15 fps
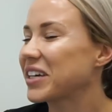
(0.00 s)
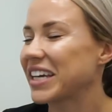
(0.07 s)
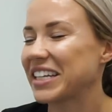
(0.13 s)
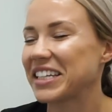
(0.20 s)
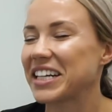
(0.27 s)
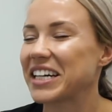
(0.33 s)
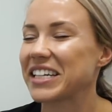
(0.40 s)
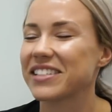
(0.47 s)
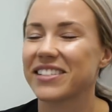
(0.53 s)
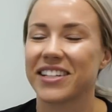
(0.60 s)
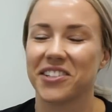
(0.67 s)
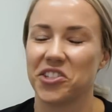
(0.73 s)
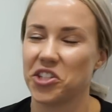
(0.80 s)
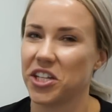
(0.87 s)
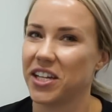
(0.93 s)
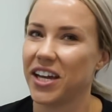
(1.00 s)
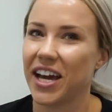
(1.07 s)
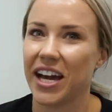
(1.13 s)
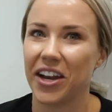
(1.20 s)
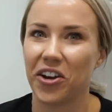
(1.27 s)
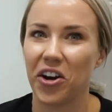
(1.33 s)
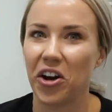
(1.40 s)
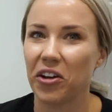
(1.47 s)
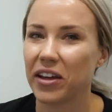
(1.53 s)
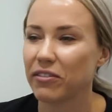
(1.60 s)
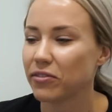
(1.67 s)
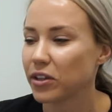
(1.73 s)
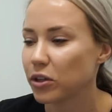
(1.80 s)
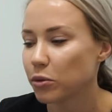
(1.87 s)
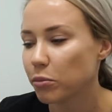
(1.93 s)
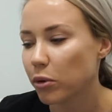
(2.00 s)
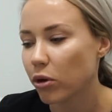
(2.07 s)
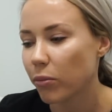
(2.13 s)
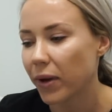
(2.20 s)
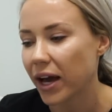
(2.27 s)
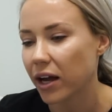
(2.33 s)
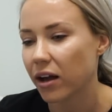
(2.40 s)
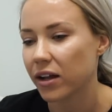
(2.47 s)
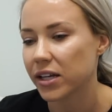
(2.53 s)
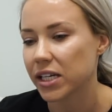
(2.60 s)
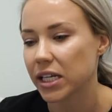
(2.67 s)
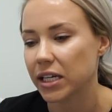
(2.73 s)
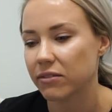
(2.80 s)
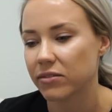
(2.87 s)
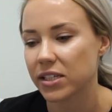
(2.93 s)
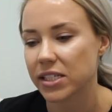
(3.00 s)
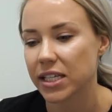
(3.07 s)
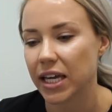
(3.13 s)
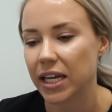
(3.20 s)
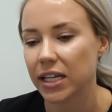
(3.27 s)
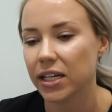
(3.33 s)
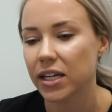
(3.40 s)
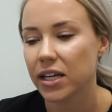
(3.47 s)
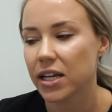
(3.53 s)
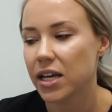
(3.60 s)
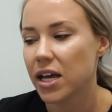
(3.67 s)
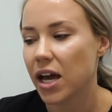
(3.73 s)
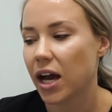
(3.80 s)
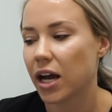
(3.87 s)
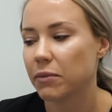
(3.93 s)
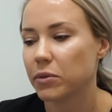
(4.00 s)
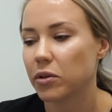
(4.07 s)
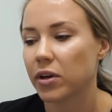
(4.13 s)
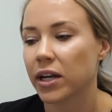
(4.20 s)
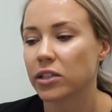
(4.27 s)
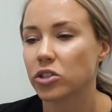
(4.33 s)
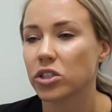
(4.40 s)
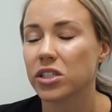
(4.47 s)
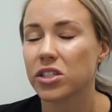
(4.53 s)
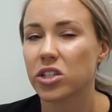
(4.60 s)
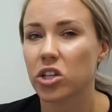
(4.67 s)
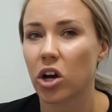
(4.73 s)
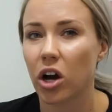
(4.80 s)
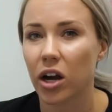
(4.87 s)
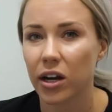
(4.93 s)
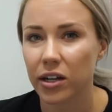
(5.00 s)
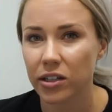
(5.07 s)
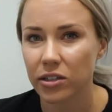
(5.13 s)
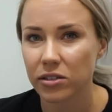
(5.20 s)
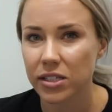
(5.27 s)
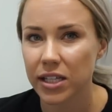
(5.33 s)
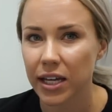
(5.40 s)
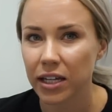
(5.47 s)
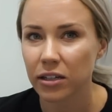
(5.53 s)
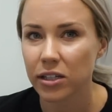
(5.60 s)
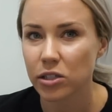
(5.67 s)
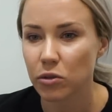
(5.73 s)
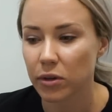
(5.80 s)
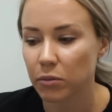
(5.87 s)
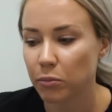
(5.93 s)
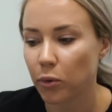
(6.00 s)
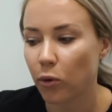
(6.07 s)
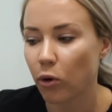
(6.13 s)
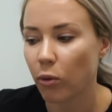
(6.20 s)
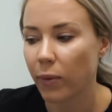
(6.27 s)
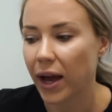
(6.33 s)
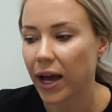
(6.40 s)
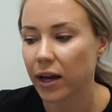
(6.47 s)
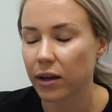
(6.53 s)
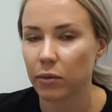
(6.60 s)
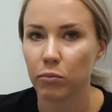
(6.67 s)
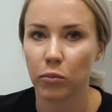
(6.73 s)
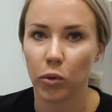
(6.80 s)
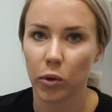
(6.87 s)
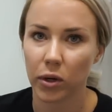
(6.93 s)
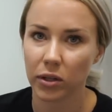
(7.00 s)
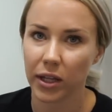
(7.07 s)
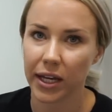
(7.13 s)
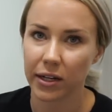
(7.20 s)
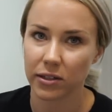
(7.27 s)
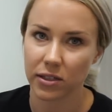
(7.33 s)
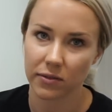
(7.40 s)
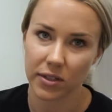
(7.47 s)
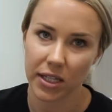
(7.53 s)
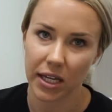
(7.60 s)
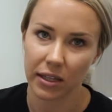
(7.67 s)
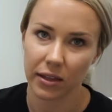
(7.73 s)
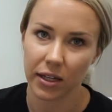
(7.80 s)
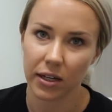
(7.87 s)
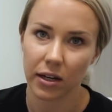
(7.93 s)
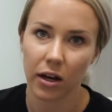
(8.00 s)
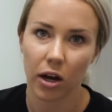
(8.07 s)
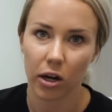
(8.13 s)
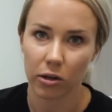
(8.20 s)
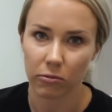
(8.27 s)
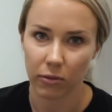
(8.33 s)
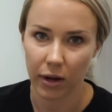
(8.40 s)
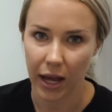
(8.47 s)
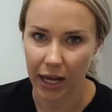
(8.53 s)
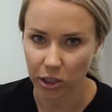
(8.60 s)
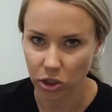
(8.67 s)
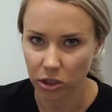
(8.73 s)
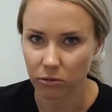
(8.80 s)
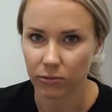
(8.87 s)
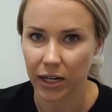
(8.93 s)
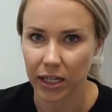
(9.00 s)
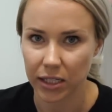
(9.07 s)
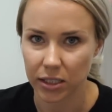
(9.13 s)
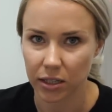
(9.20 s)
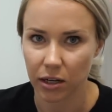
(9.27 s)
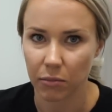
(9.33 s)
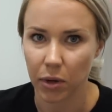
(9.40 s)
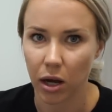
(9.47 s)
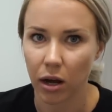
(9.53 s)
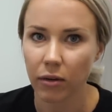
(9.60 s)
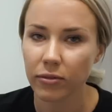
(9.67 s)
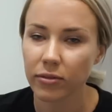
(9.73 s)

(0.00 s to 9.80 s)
You cannot touch it at all. If you pull back on any of the skin, you can actually scar your skin because you can pull back more layers of skin than are actually ready to come off.